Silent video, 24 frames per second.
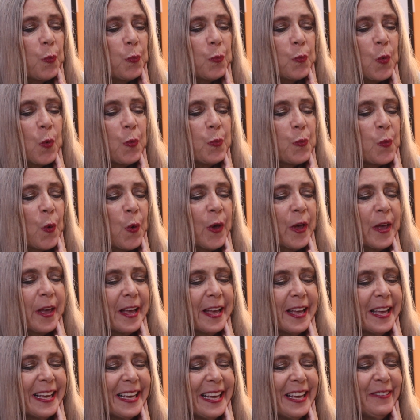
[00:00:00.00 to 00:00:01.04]
Well,
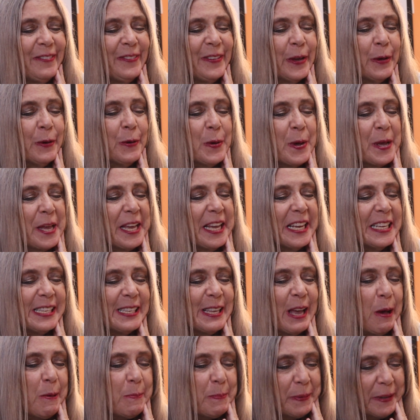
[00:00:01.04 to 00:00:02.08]
as the
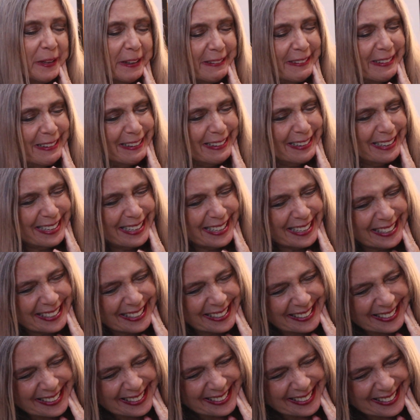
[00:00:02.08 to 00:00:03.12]
older
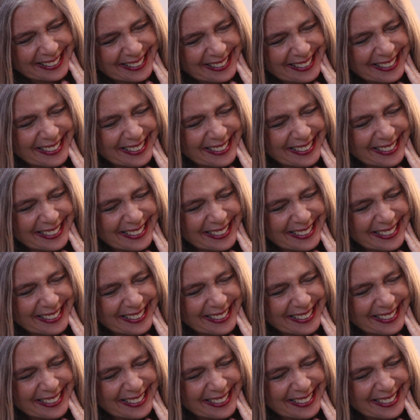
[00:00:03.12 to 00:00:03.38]
faculty